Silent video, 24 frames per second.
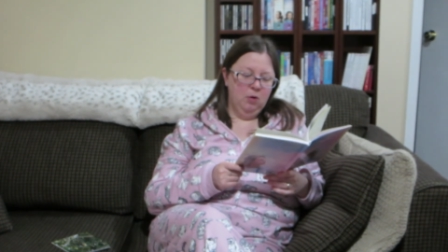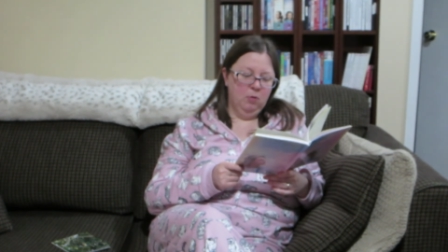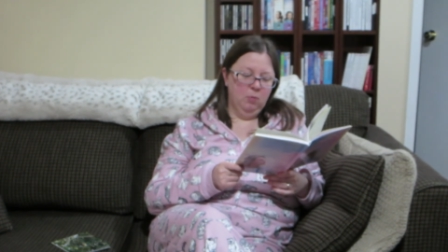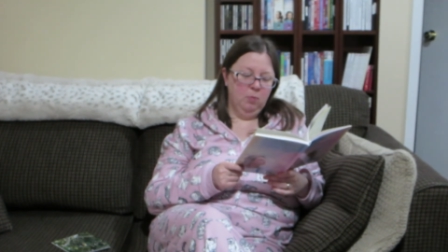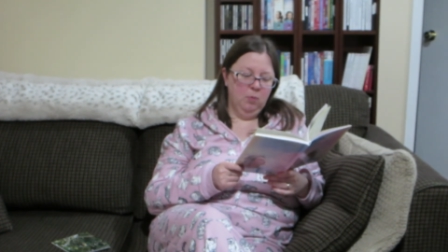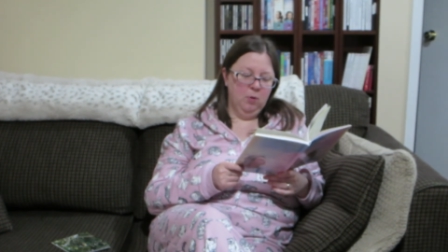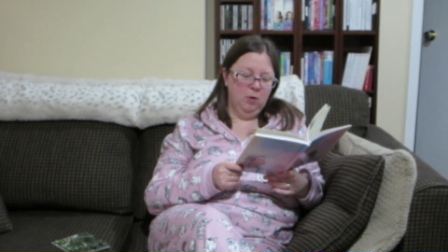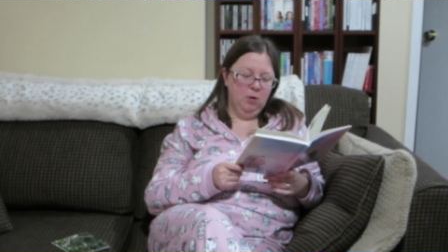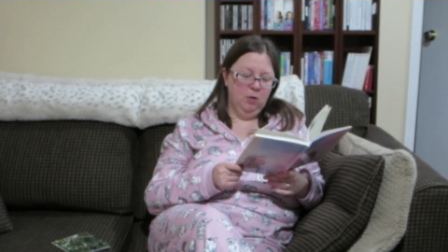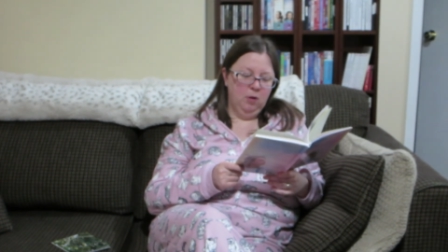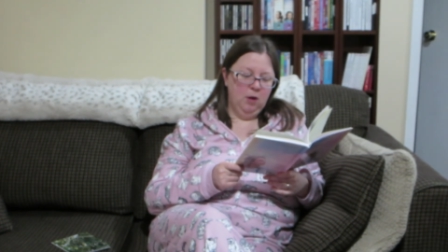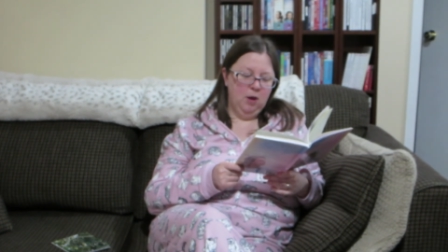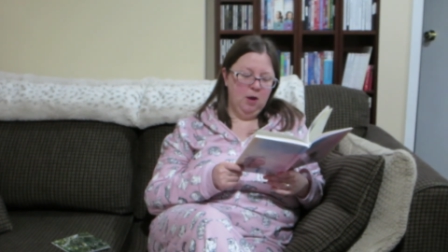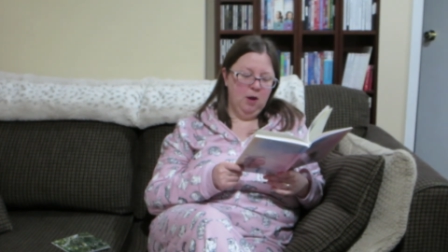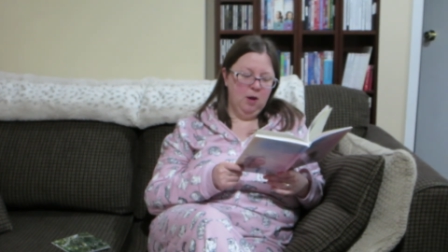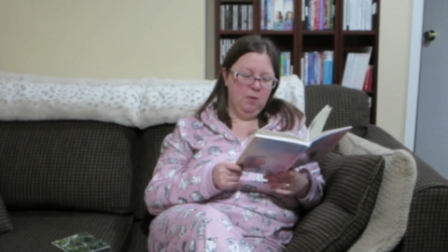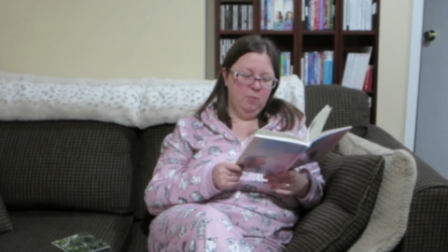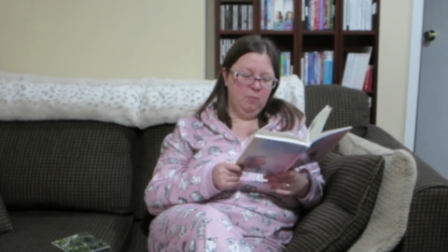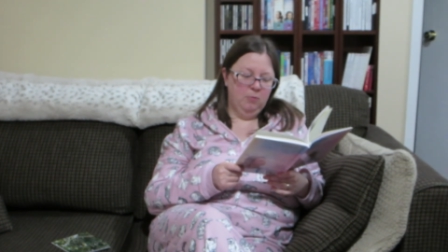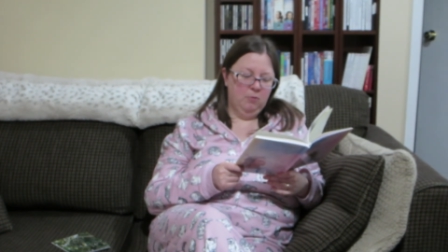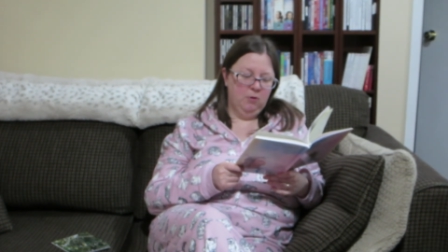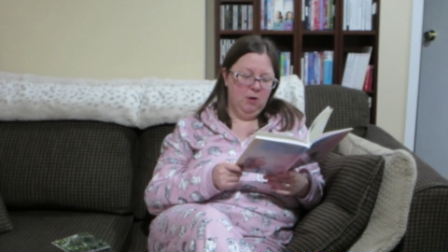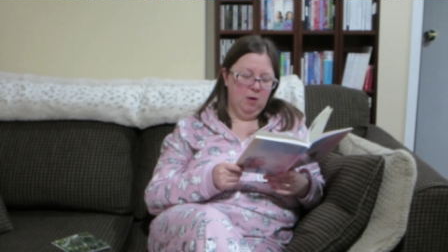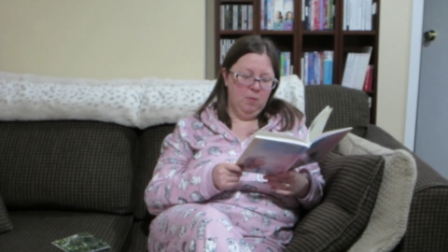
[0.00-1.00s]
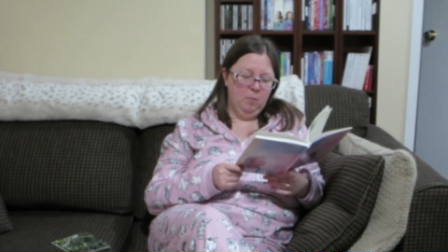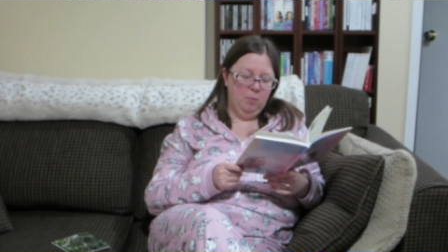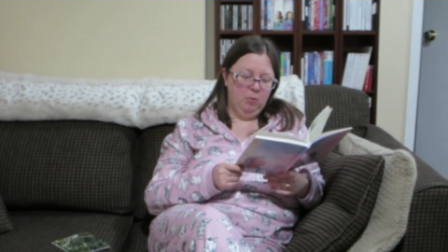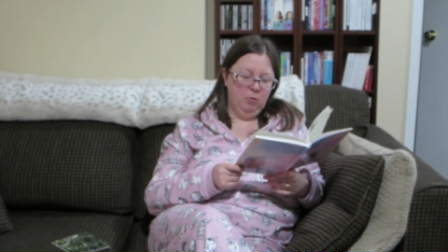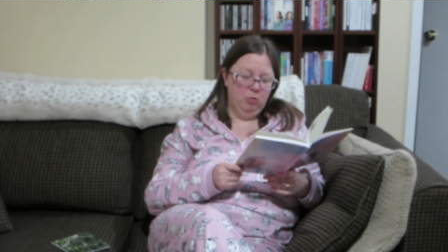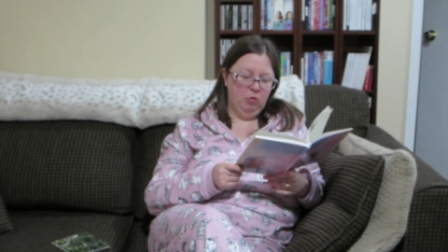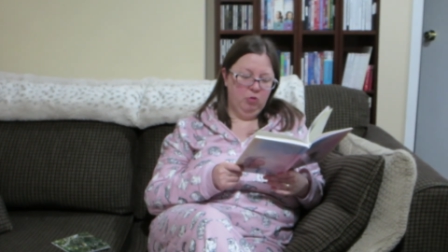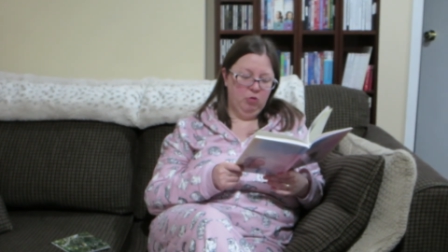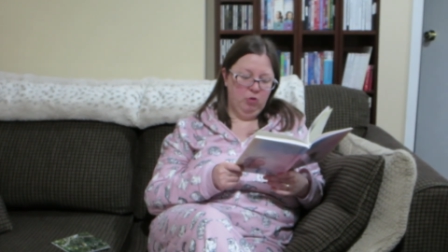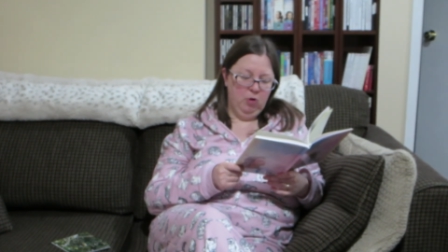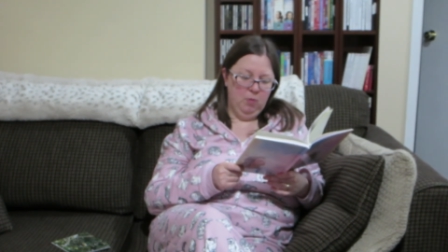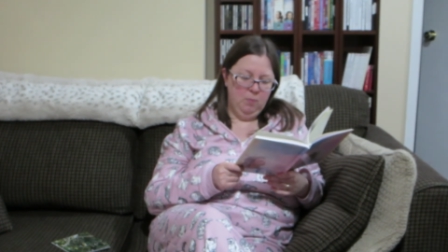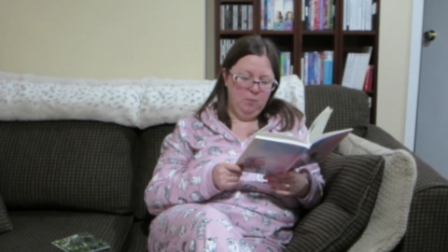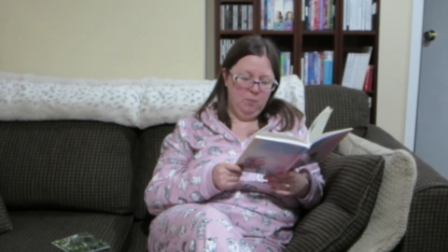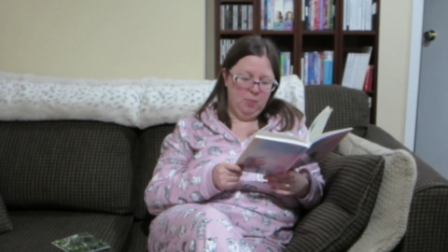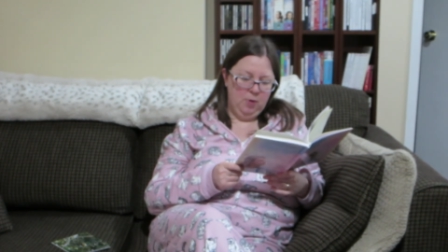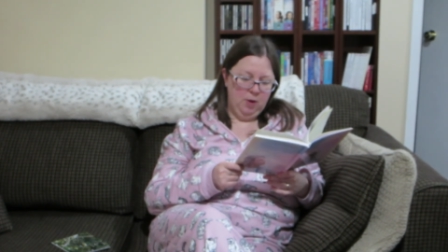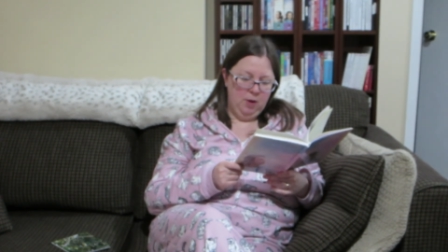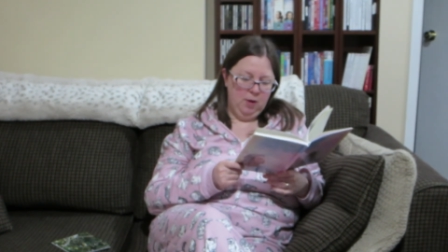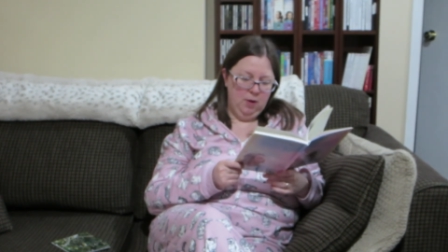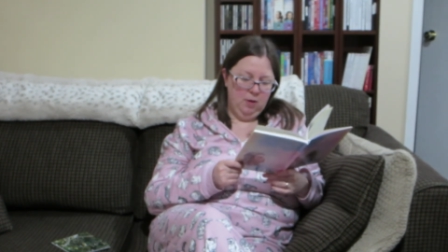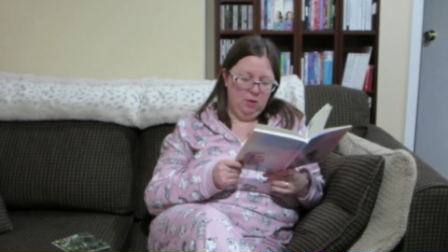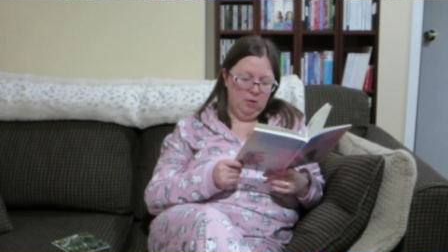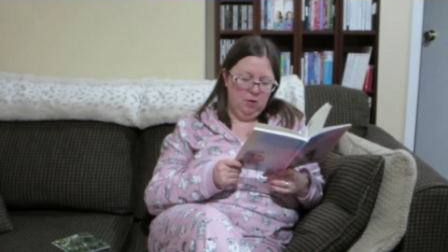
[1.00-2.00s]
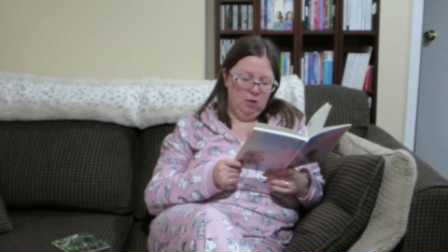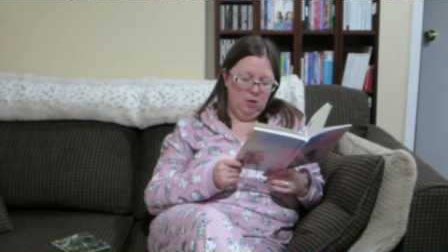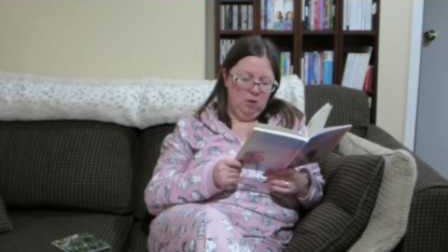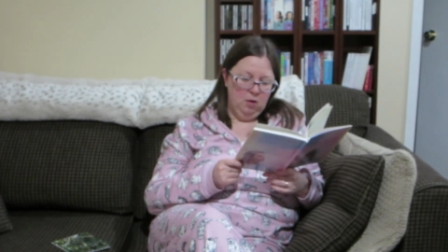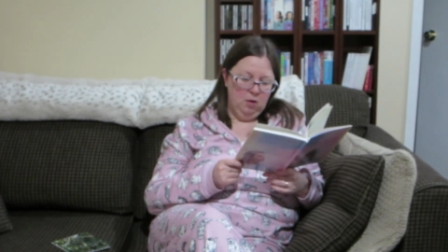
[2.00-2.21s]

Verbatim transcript: a really up tempo drum beat